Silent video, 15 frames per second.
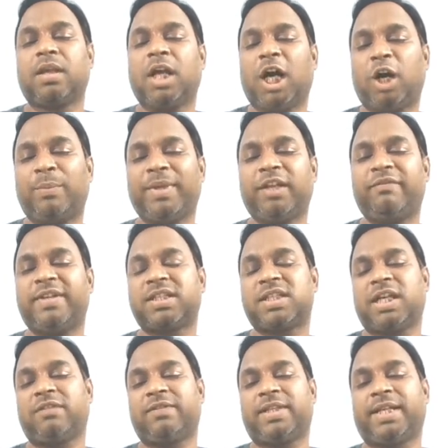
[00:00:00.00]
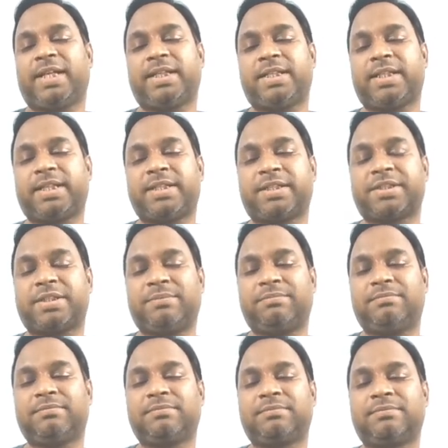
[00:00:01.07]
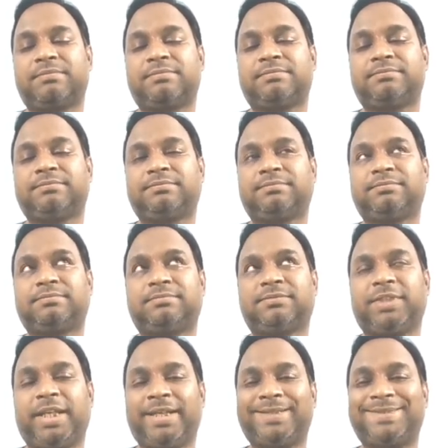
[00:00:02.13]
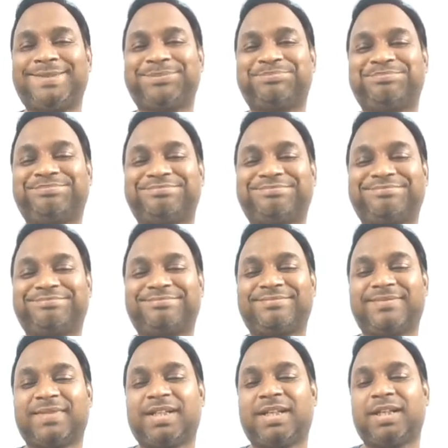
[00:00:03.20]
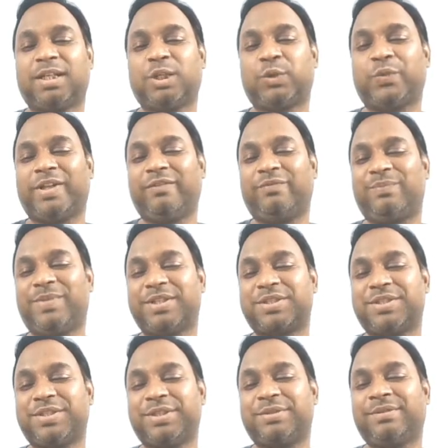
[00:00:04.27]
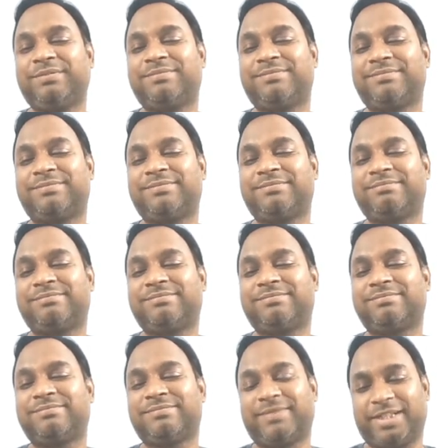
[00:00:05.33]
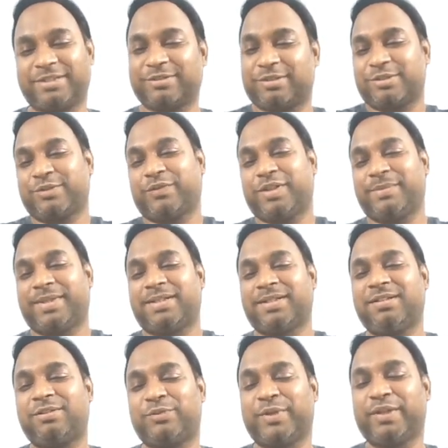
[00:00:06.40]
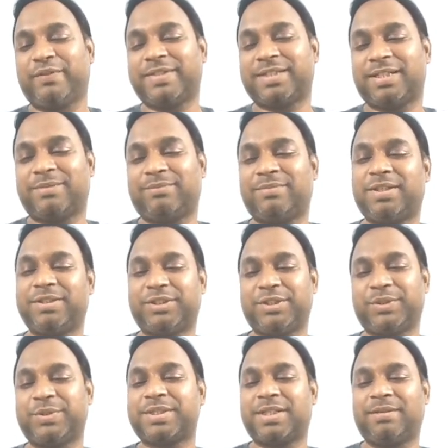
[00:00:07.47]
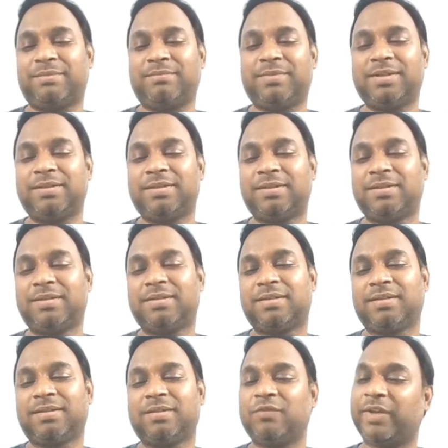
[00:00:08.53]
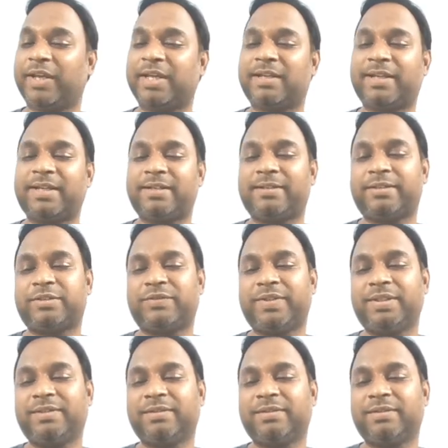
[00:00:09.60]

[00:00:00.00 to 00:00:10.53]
How many ways can we write it as a sum? Yes, 12 plus 0, that's also one method. 12 is a number, 0 is a number. We can write it this way.